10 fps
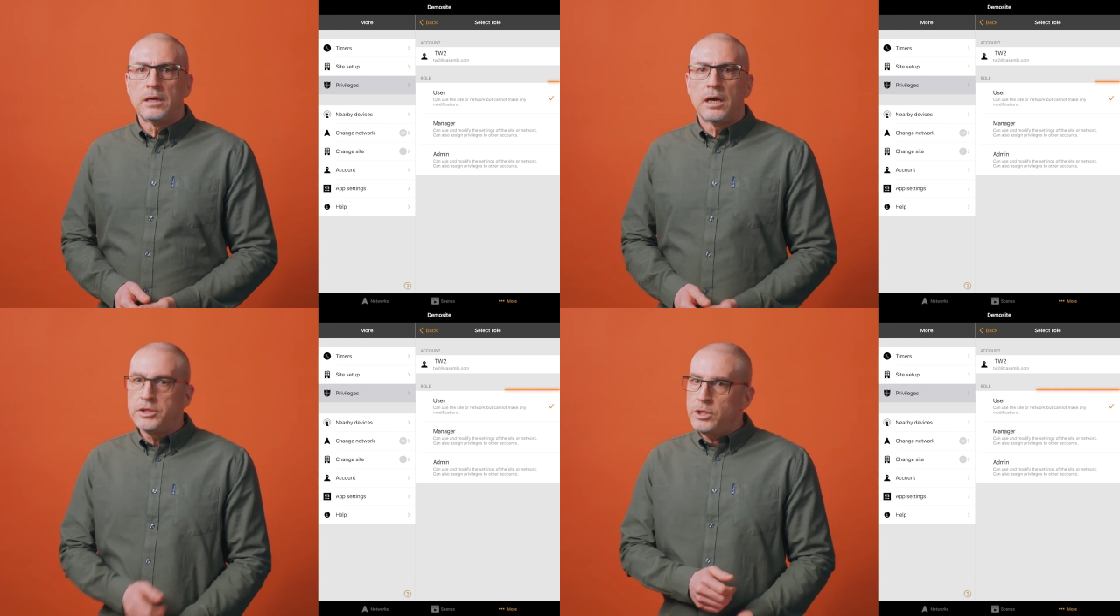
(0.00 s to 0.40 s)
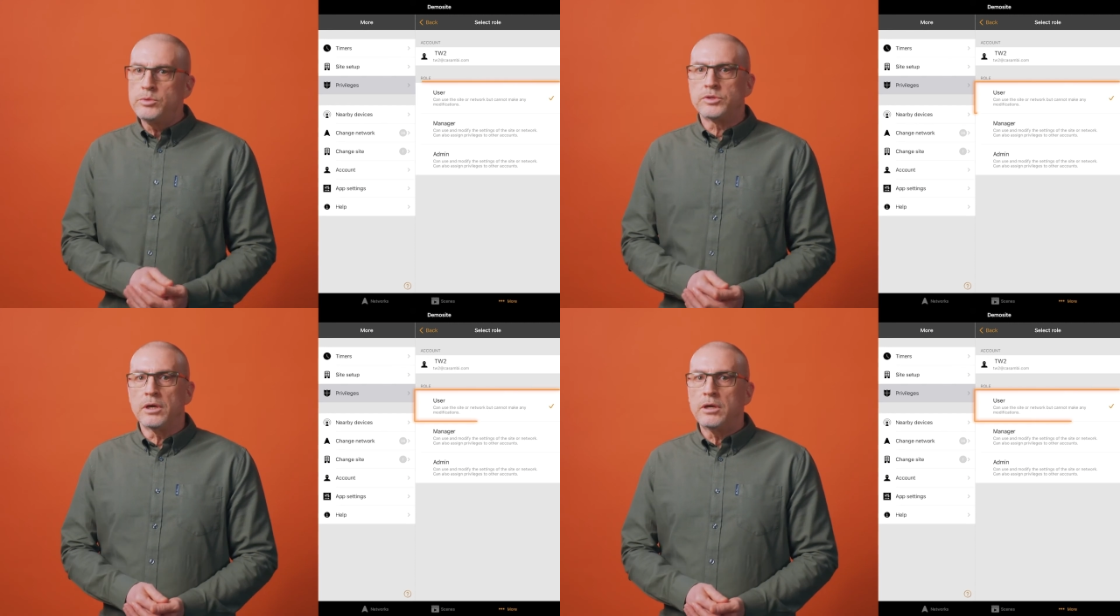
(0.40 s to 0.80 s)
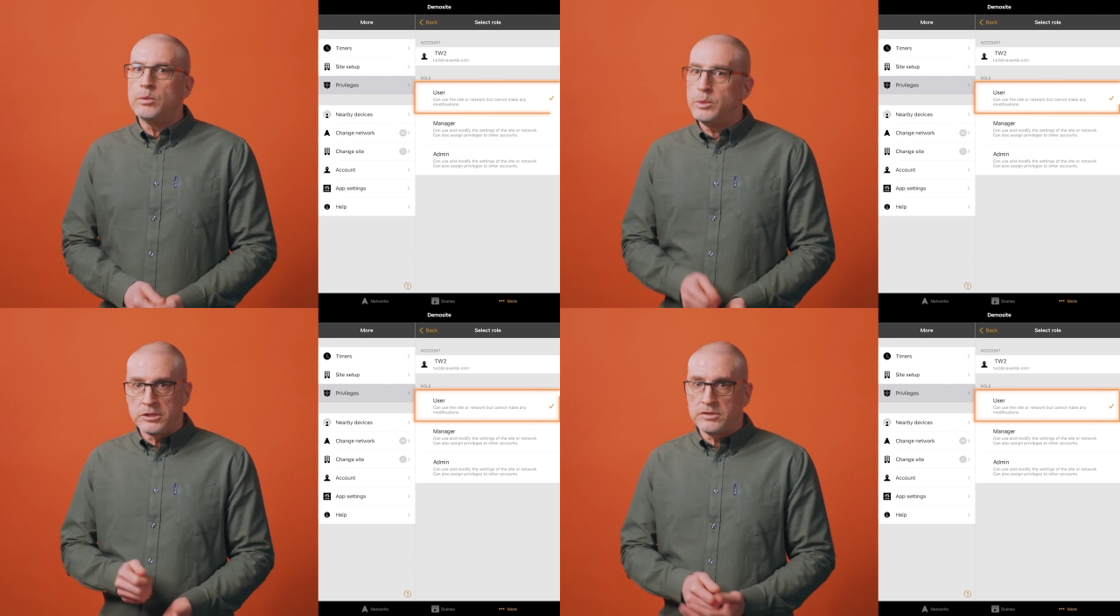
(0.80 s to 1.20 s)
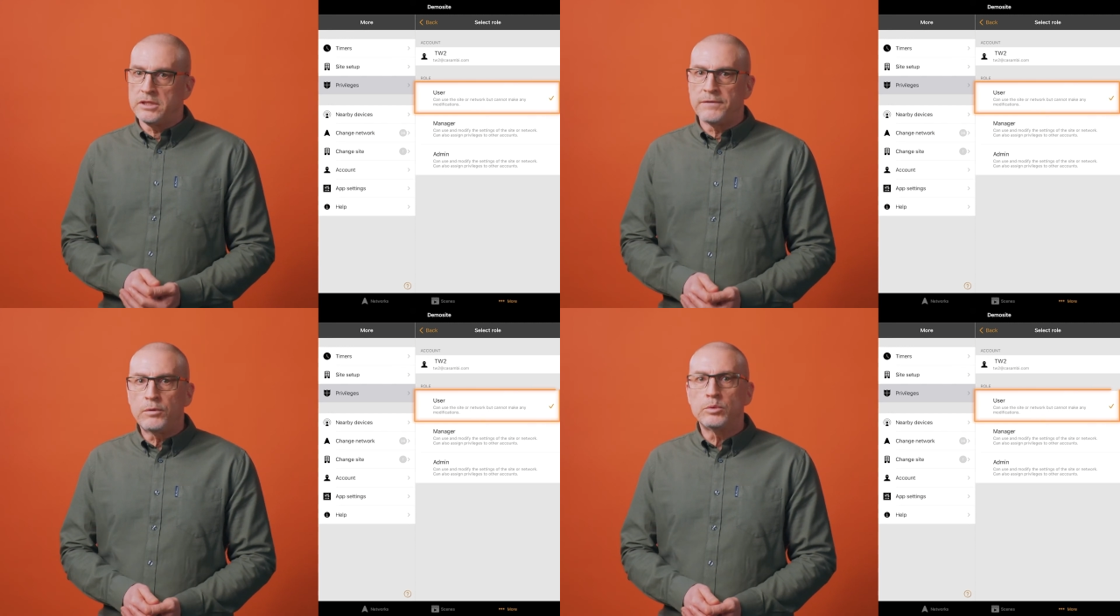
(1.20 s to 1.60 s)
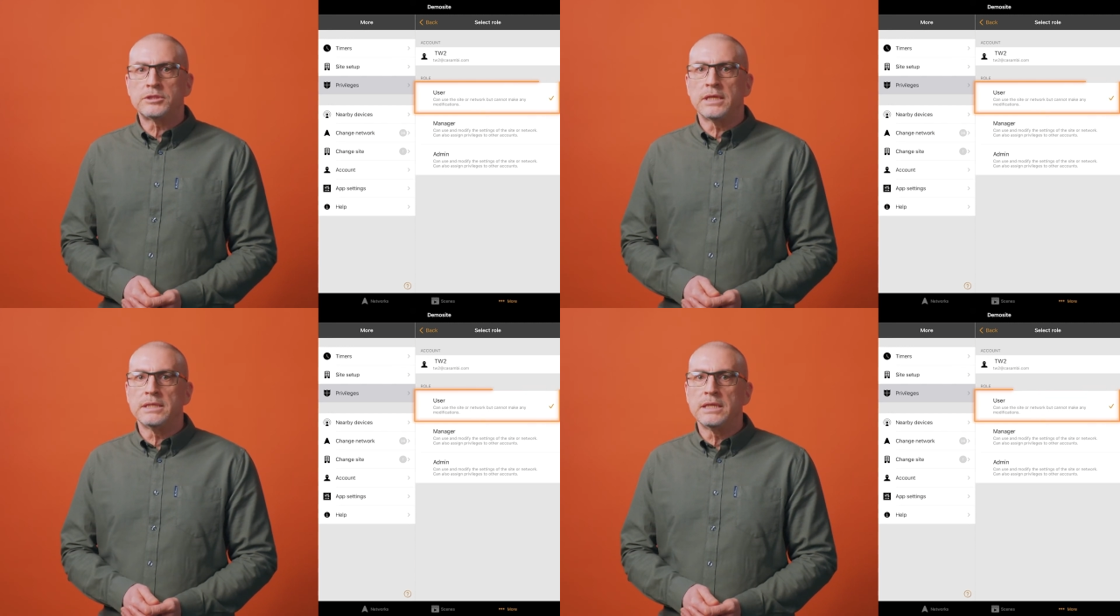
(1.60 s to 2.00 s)
A user, which is the default
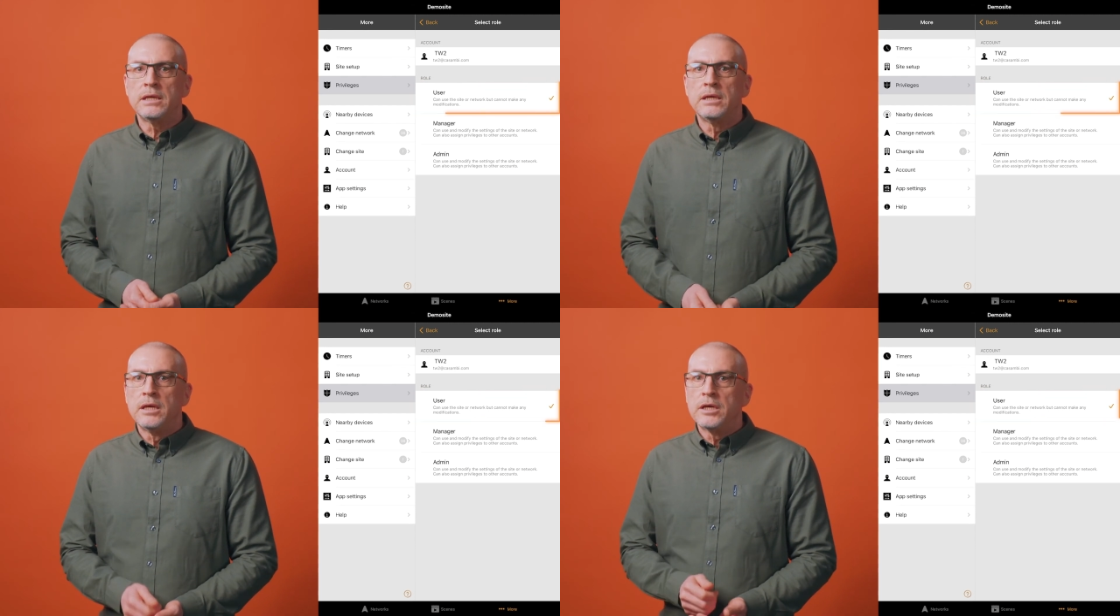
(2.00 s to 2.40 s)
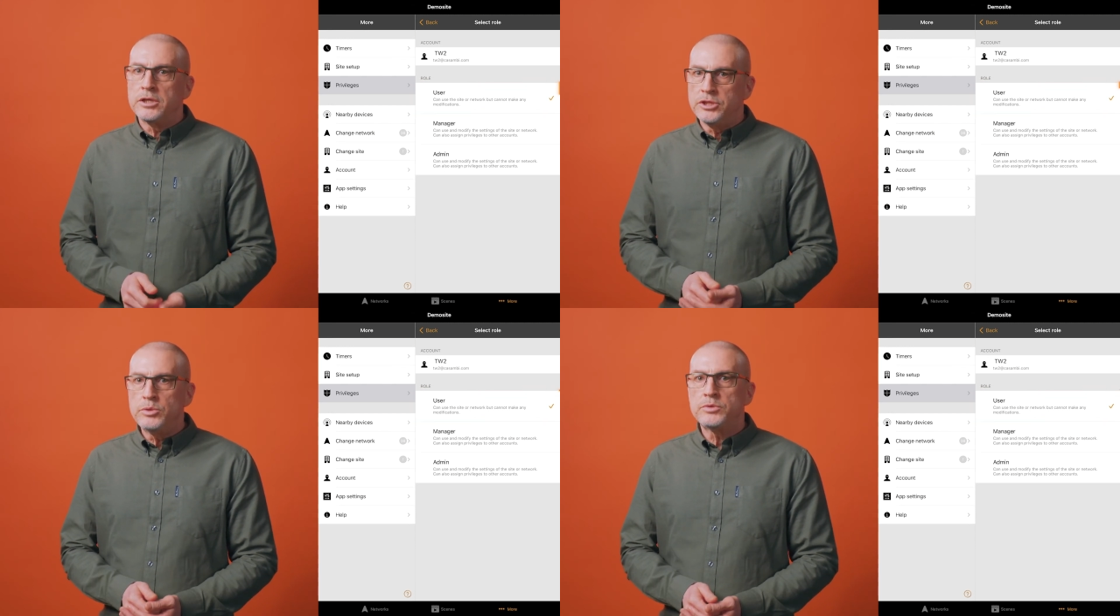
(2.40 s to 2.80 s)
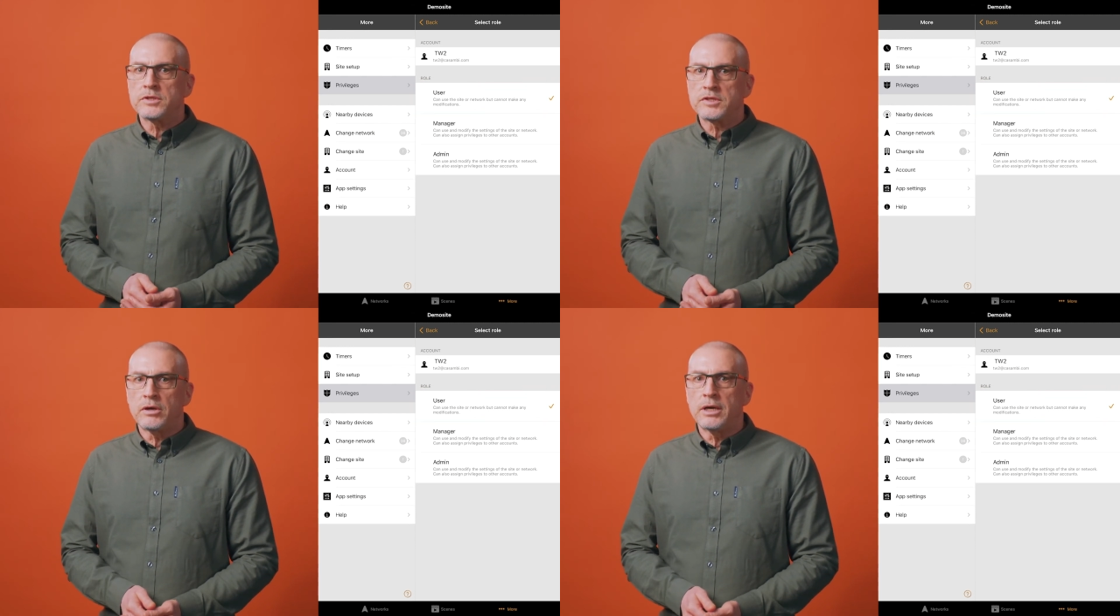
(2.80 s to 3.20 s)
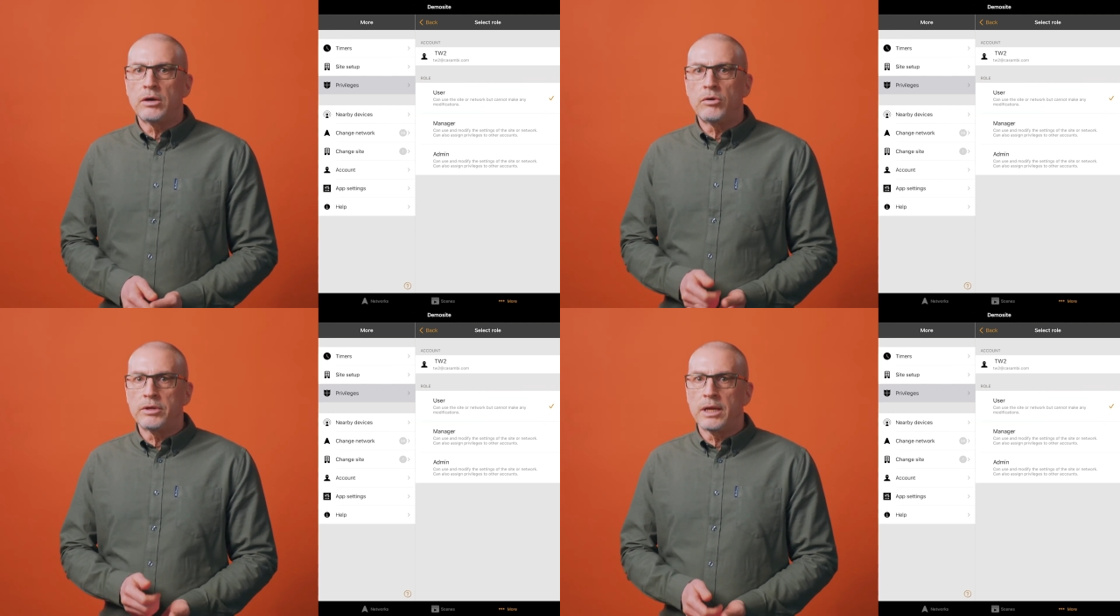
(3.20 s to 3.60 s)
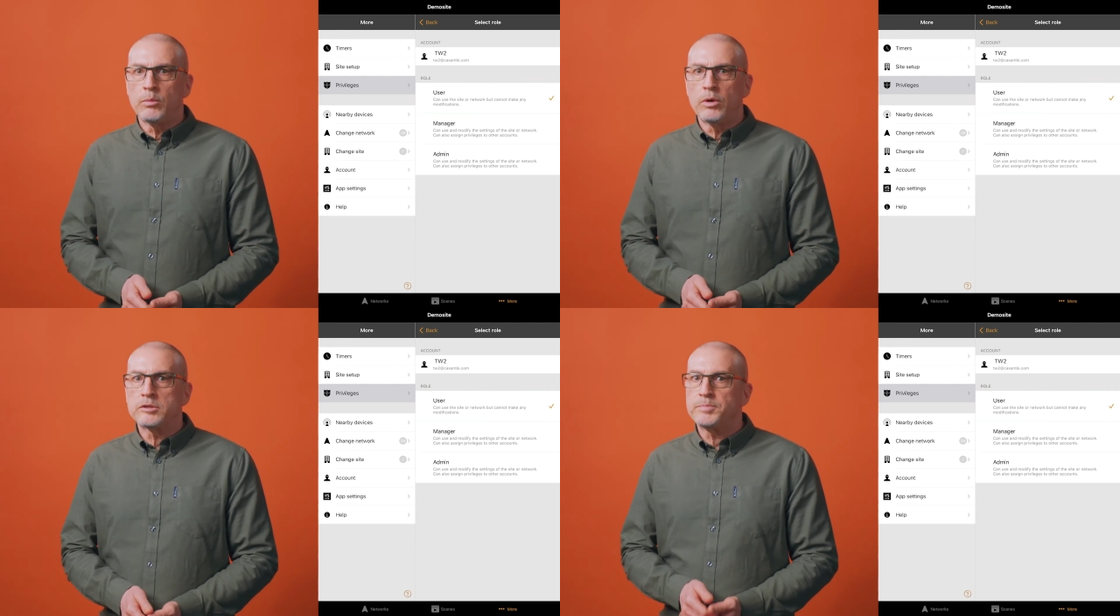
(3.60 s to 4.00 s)
setting, can use the site or
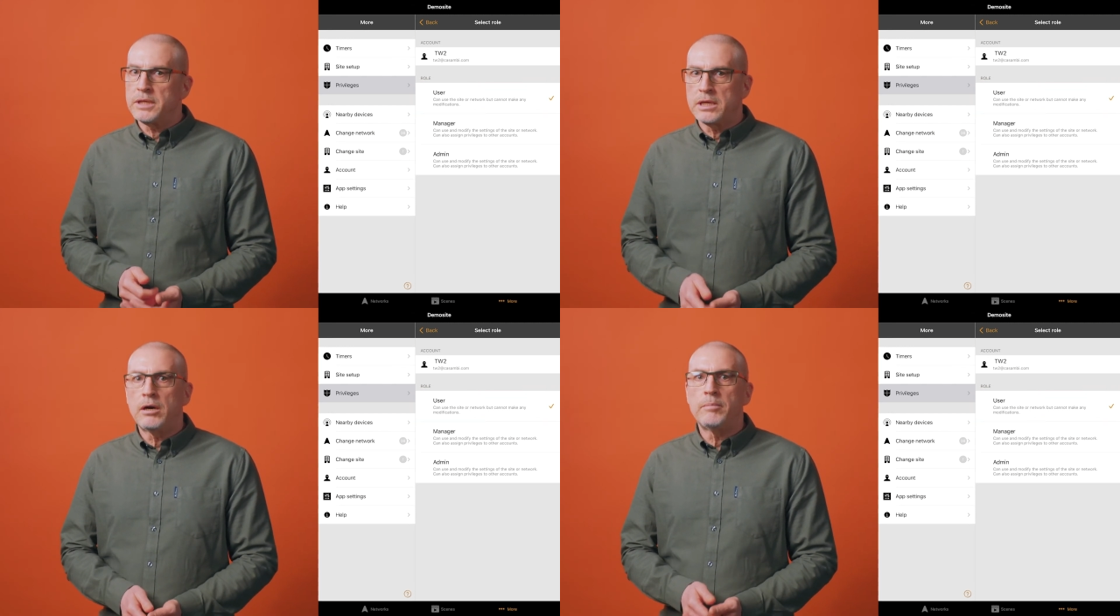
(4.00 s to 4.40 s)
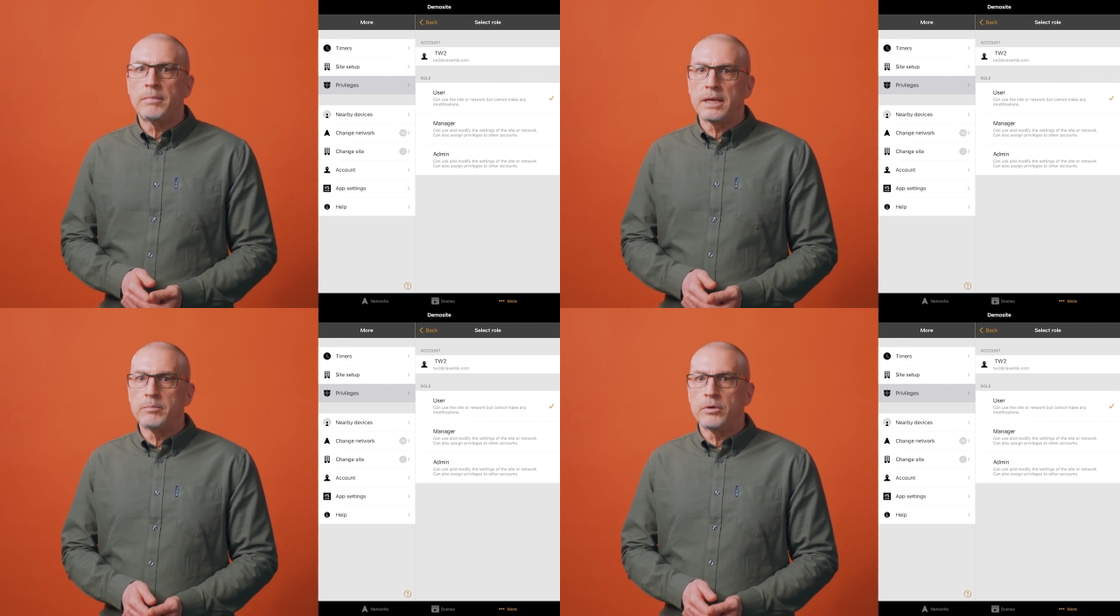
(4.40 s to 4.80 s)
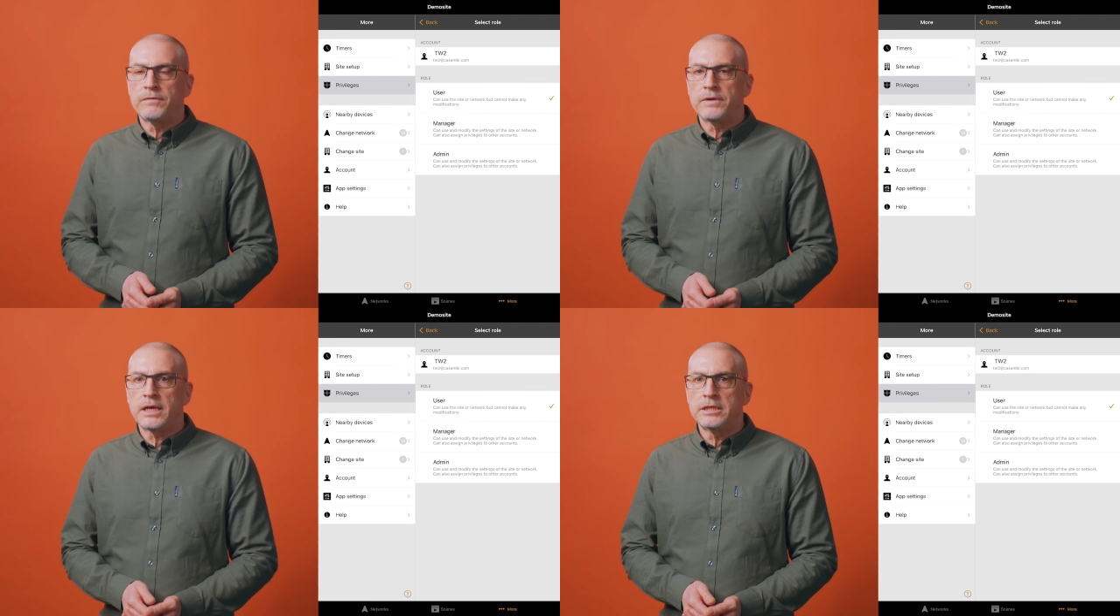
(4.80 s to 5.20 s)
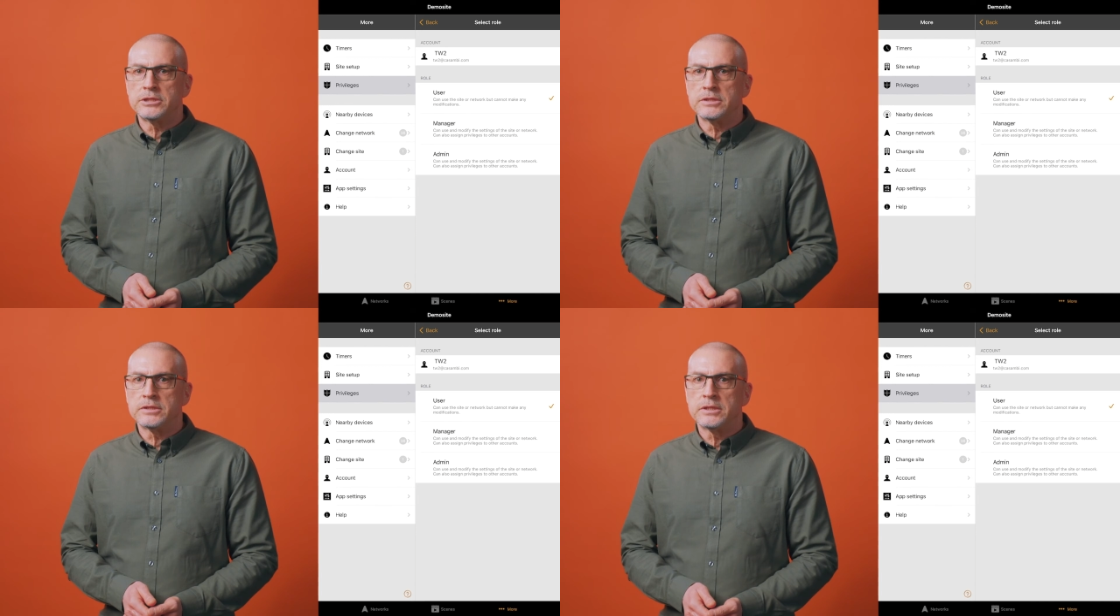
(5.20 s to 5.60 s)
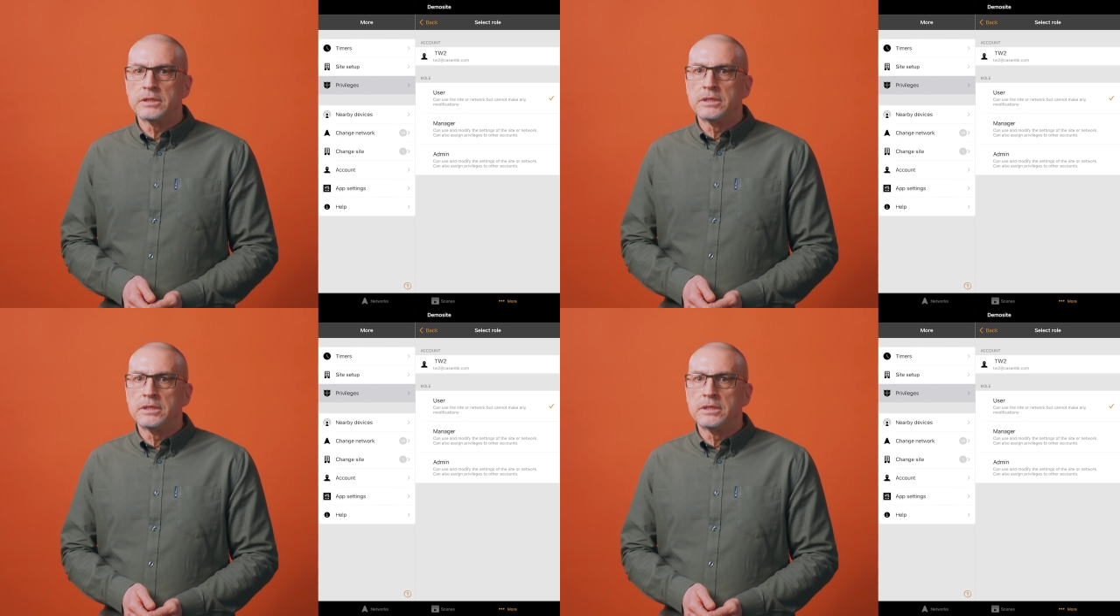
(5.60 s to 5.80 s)
networks but can't make modifications.